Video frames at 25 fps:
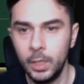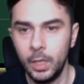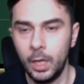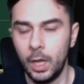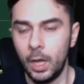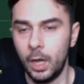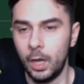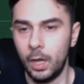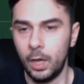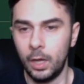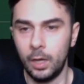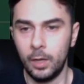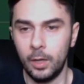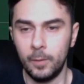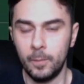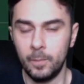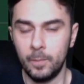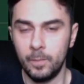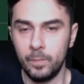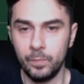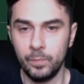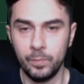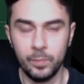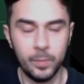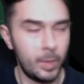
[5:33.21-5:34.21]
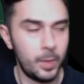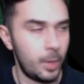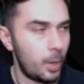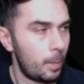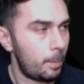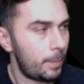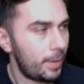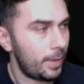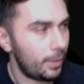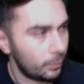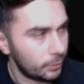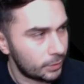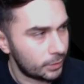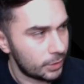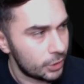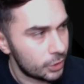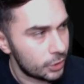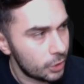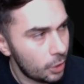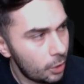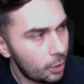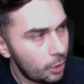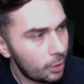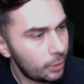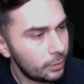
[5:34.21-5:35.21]
penalties
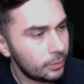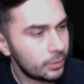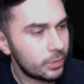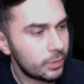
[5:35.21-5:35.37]
earned.